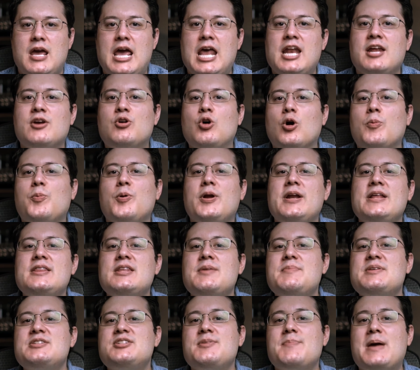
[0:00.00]
and incorporating them
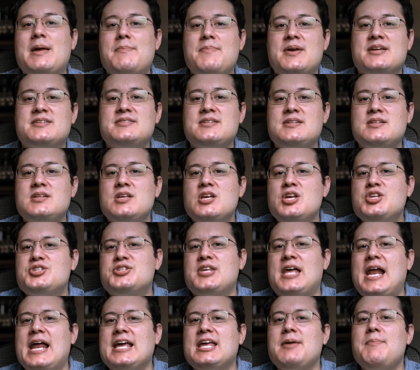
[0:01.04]
into my mixing so
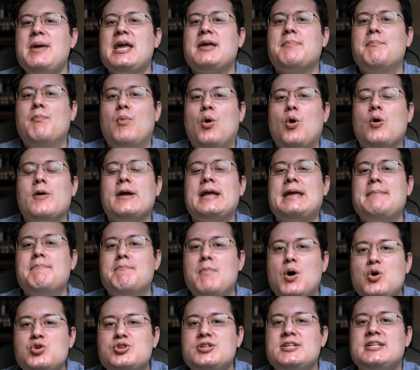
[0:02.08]
that I can make more
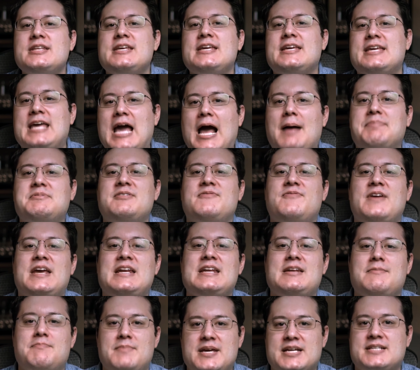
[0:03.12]
emotionally
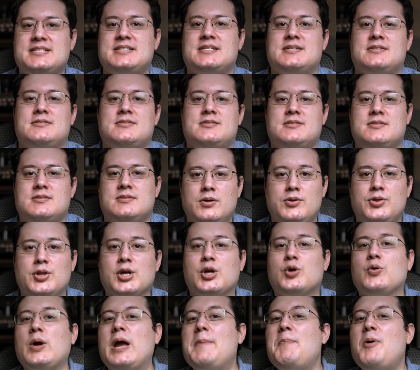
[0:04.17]
captivating mixes. The
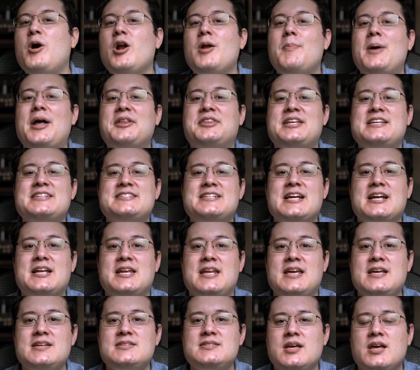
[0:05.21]
great part about these
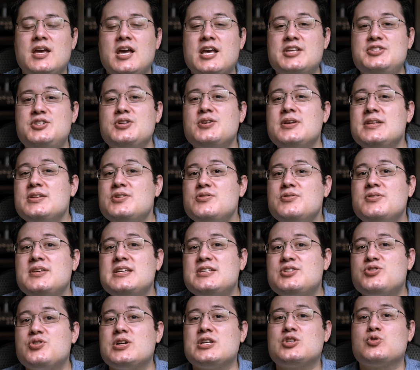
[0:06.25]
techniques is you can do these
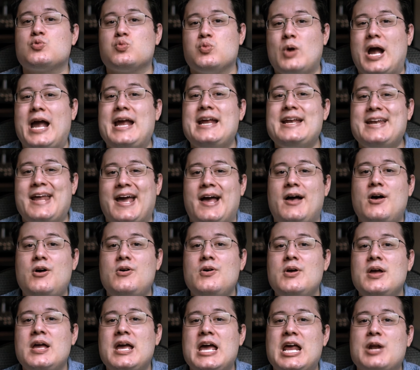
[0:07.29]
tricks right now
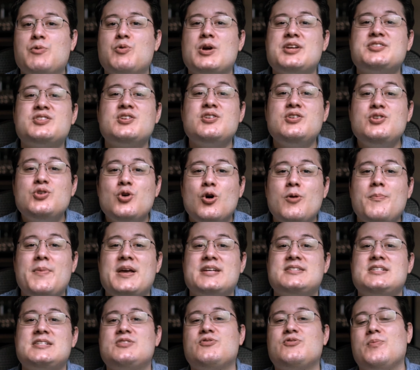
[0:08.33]
and rescue your
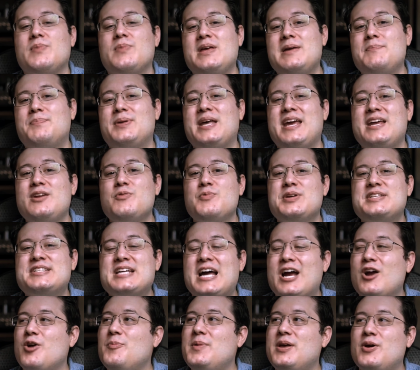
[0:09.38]
mixes from being played in
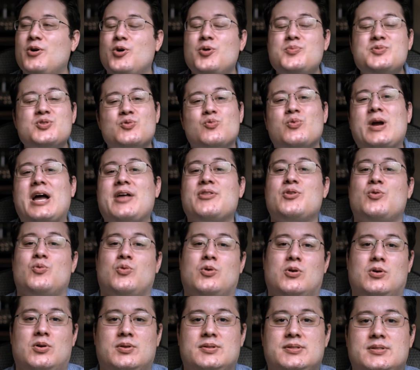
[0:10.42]
retirement homes around the
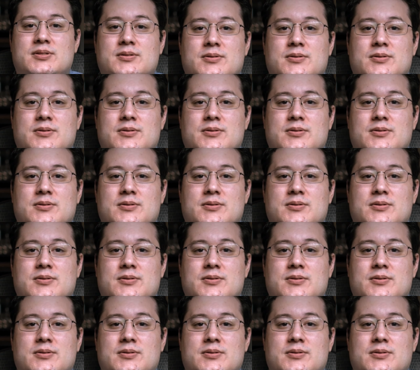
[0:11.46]
world.